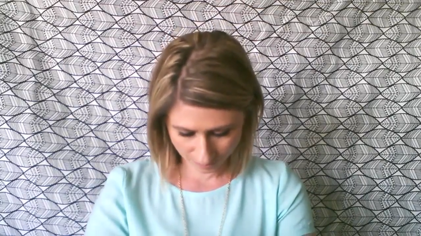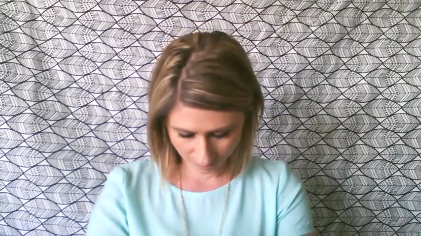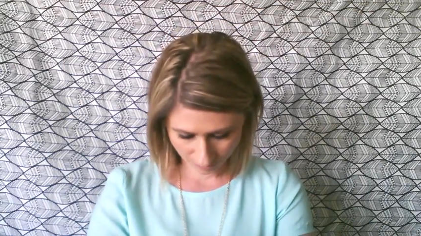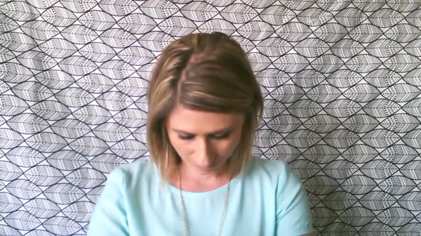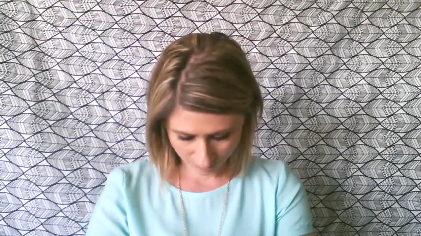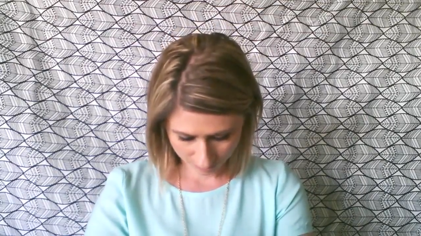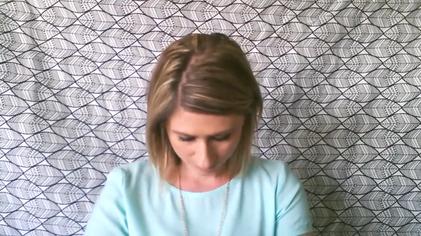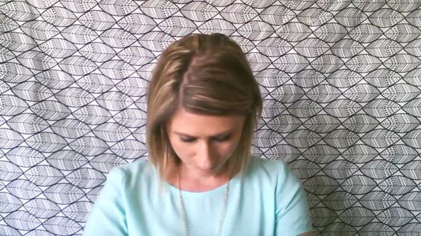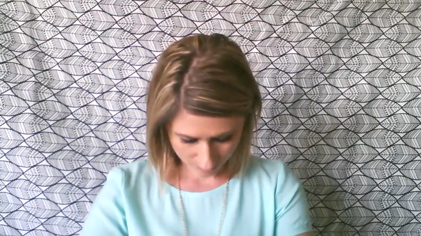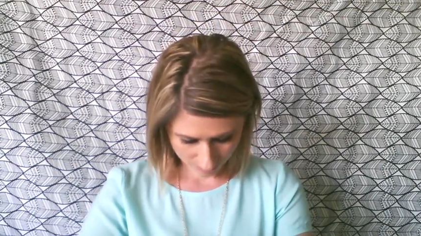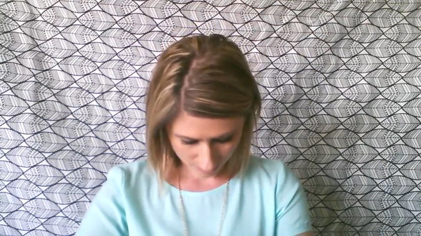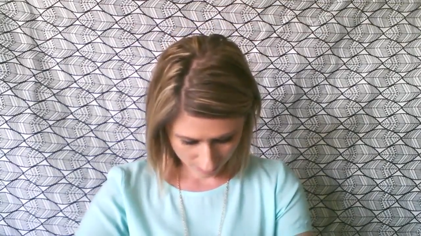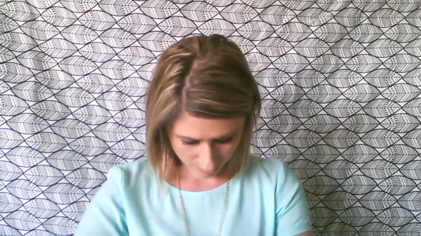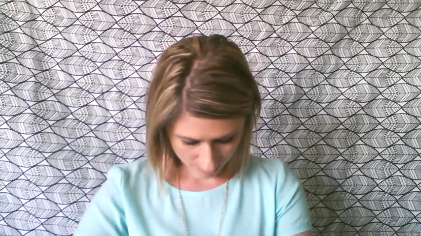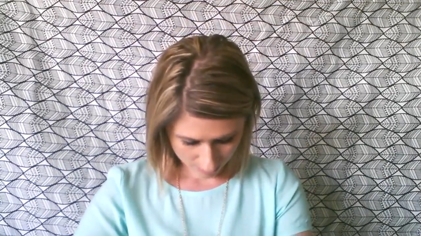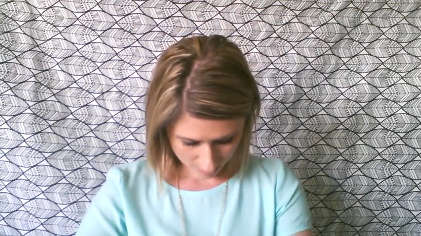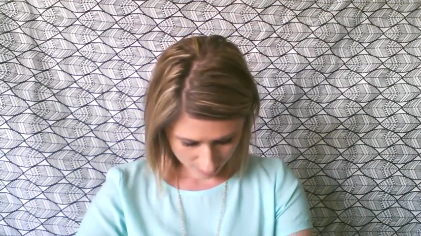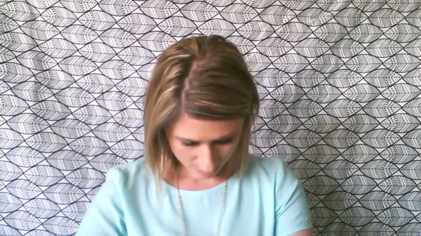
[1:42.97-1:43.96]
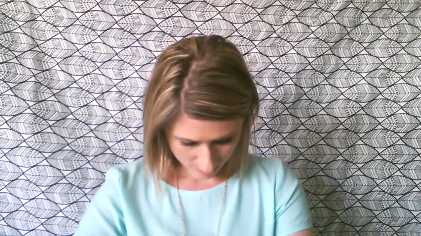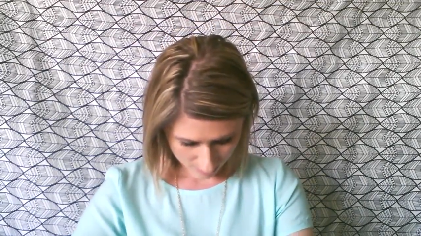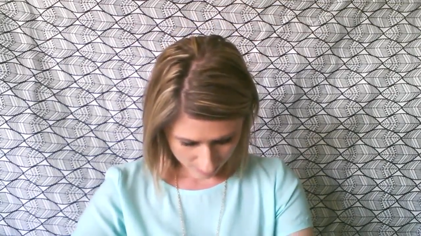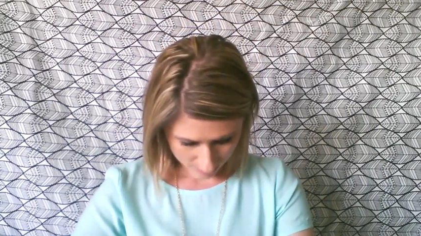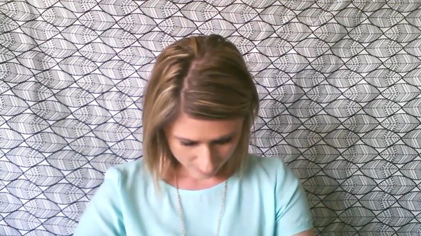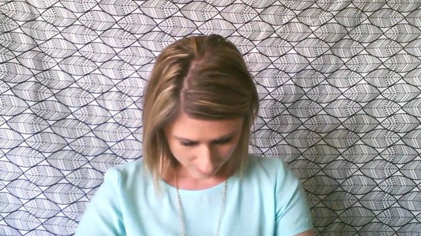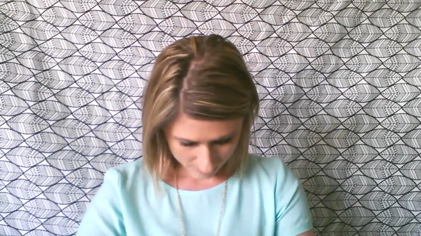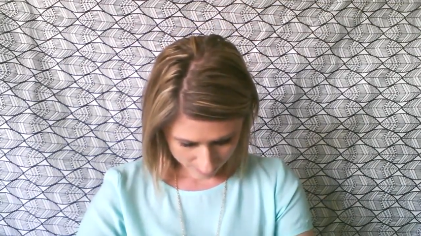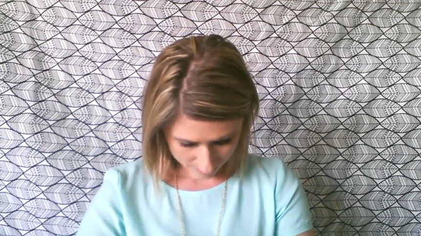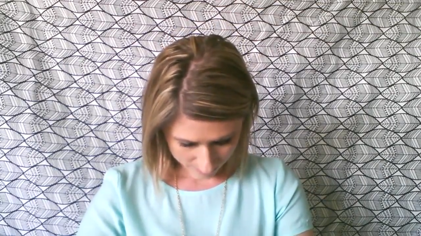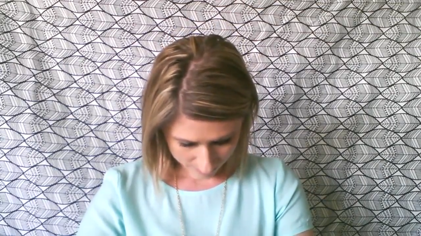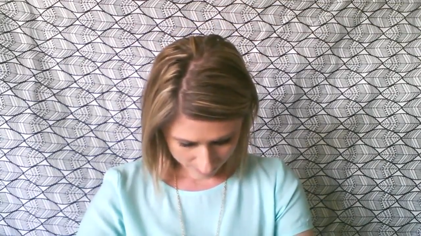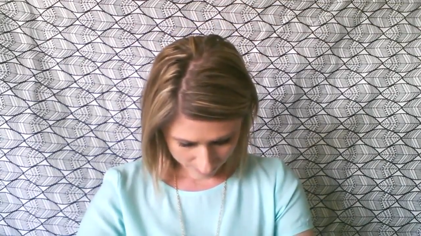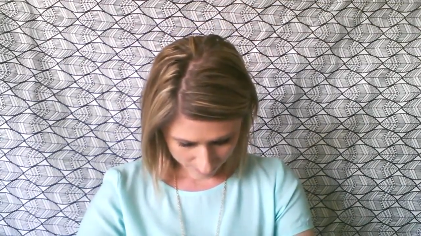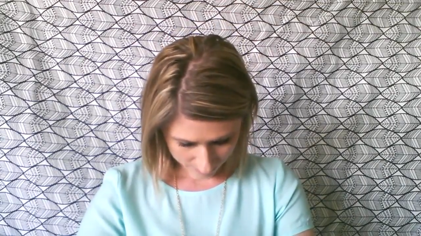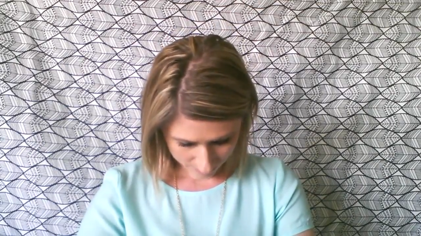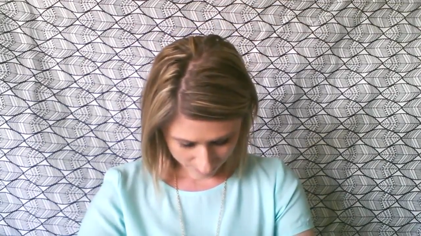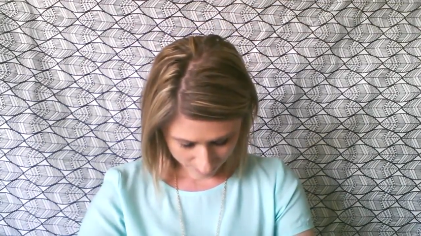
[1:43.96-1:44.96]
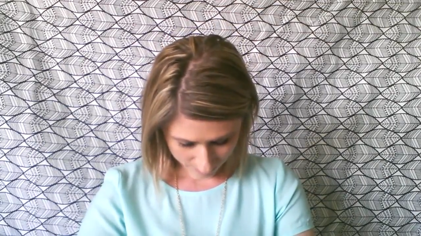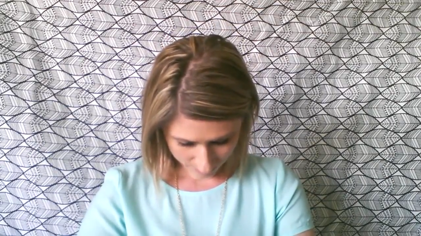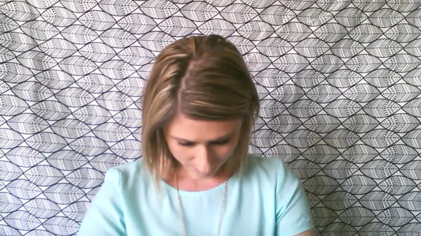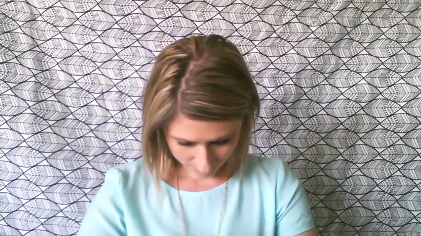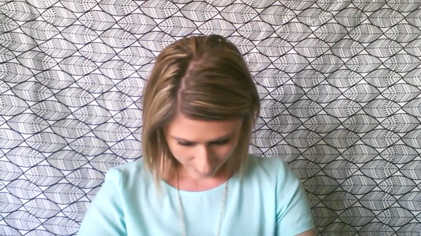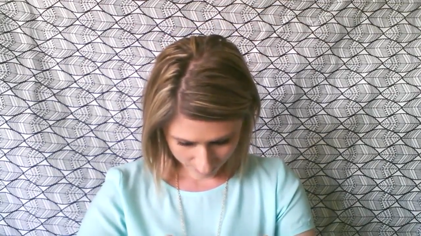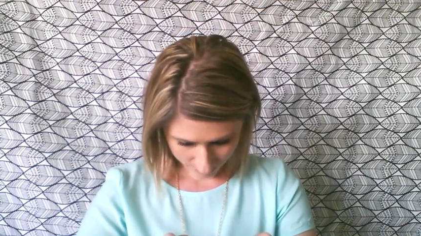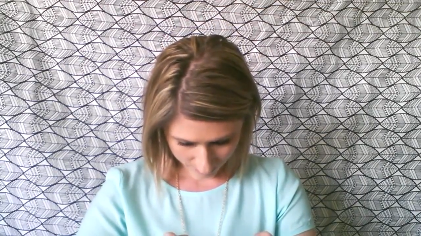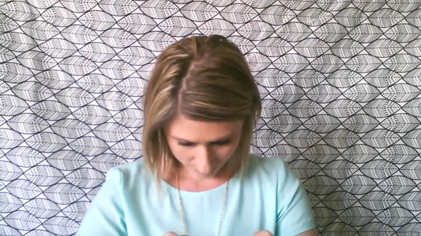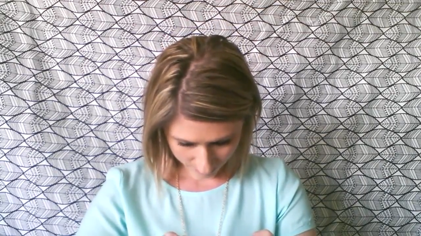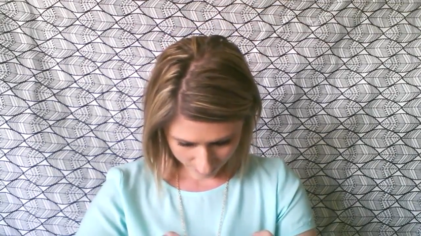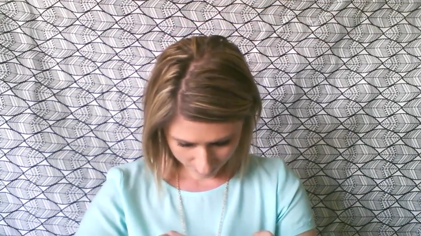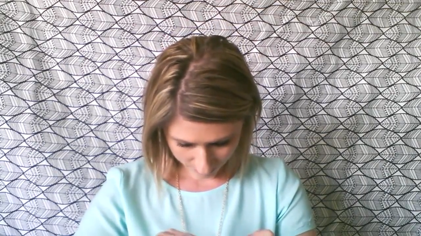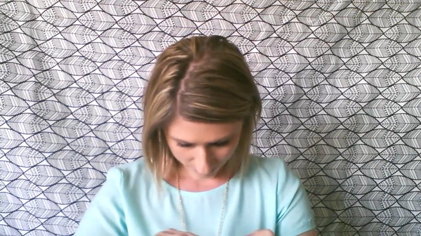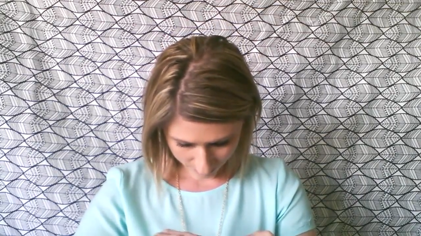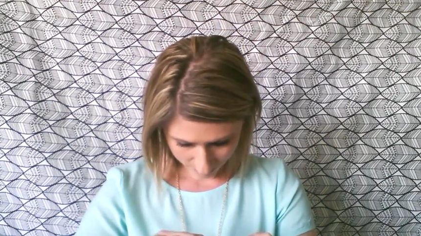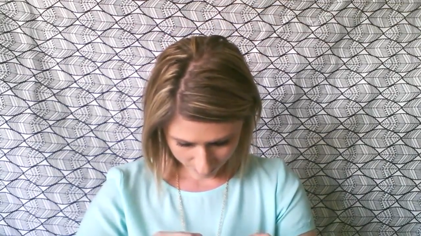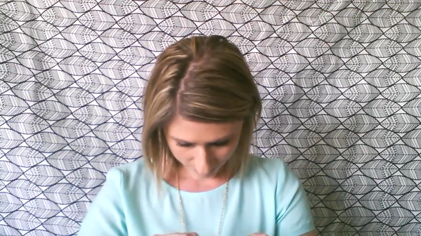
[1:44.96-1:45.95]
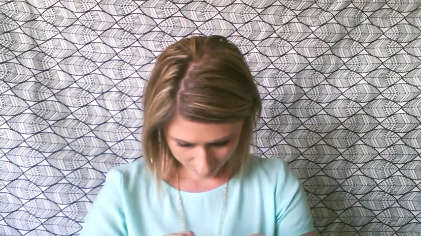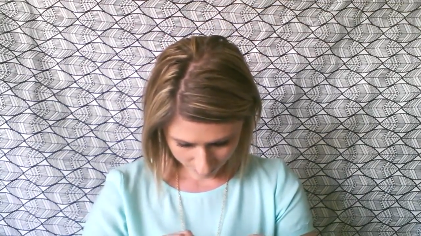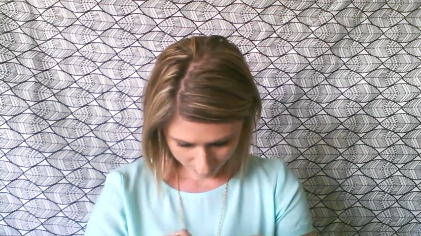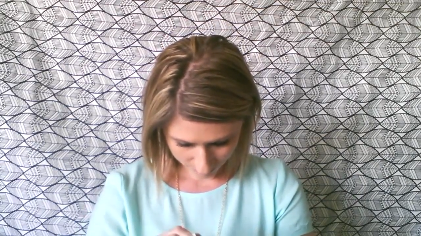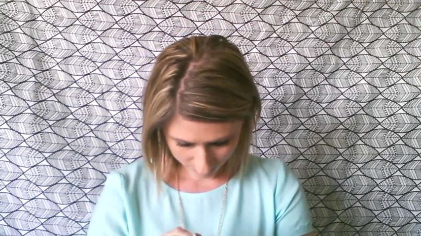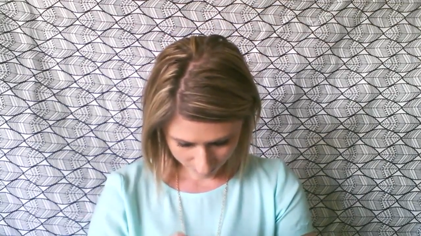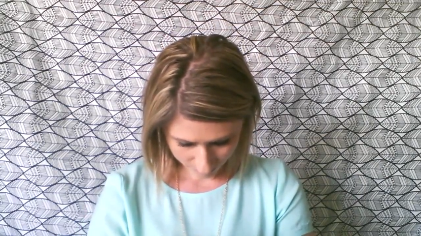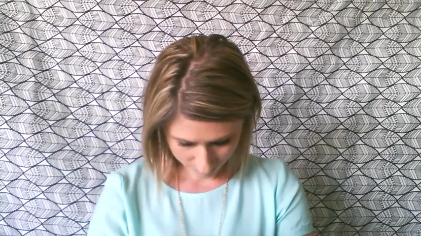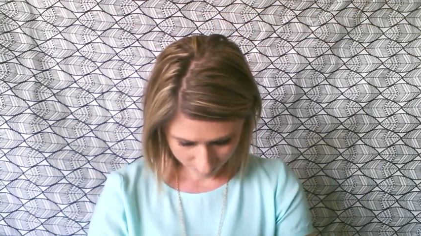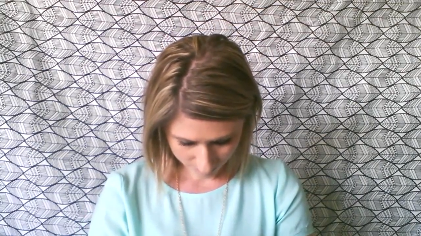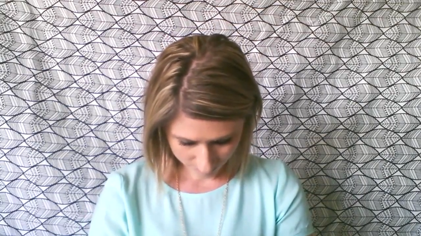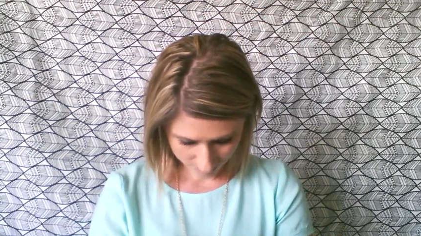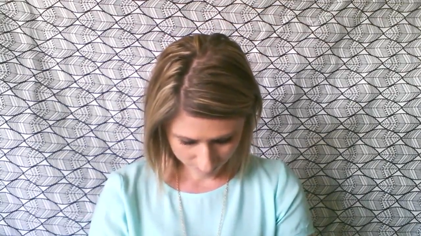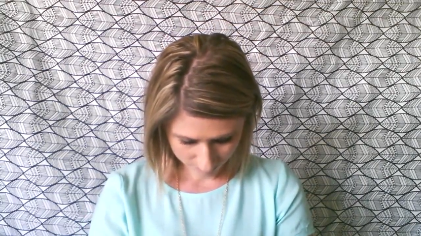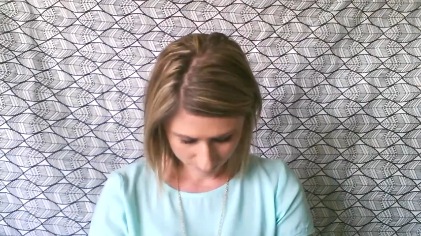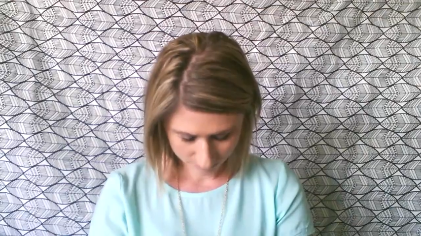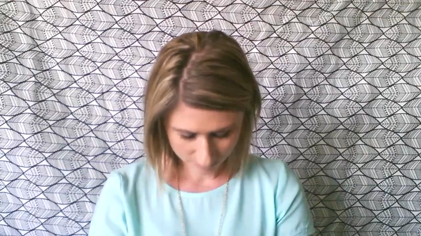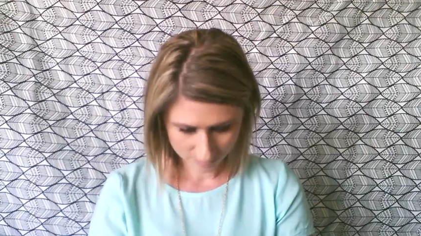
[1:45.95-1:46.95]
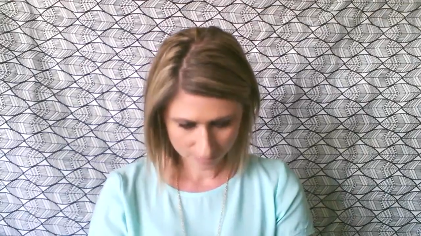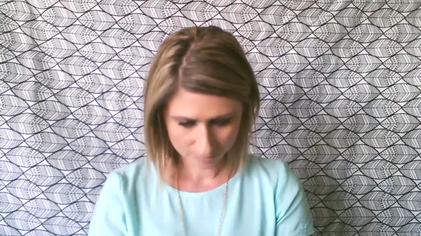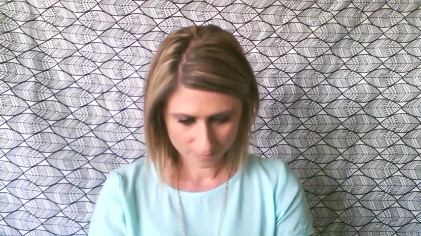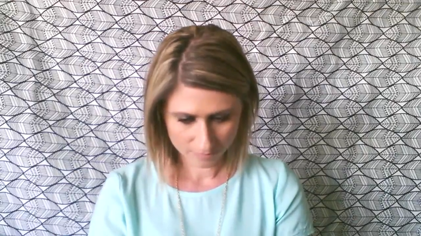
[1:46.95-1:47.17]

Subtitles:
Nobody speaks.